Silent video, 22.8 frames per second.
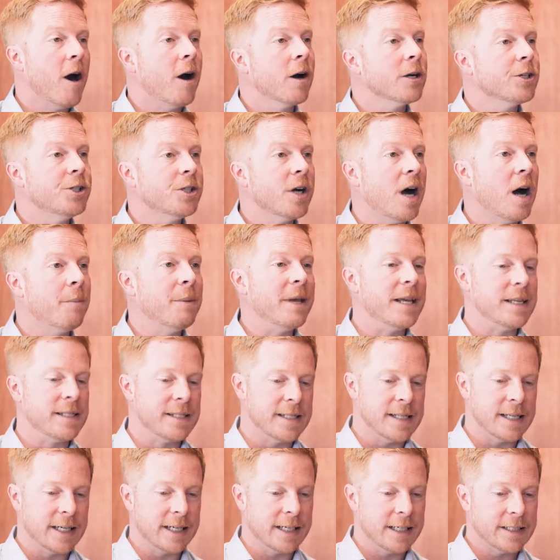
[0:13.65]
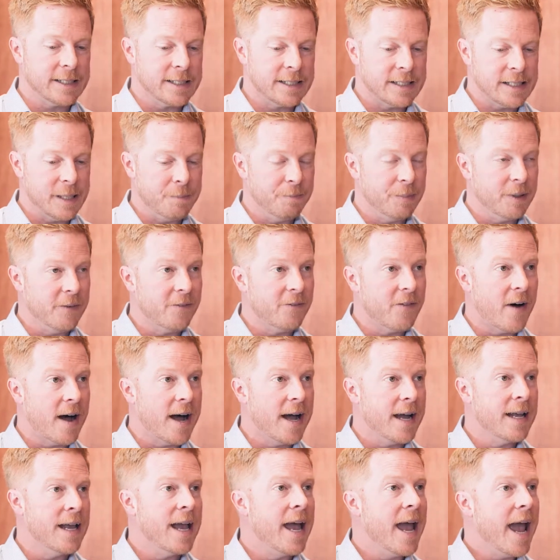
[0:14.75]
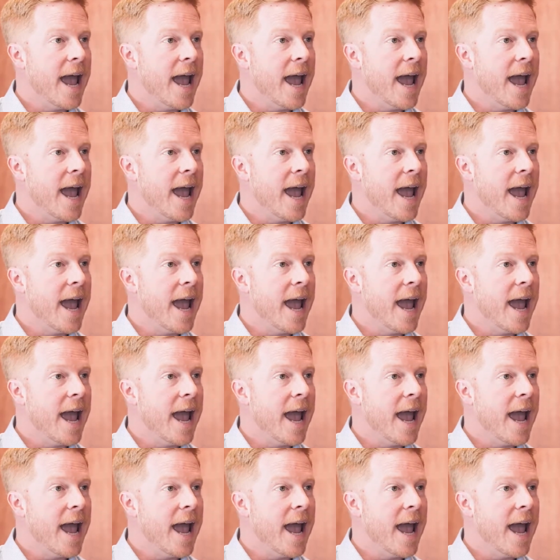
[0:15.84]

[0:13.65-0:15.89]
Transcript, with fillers: Our job is to simplify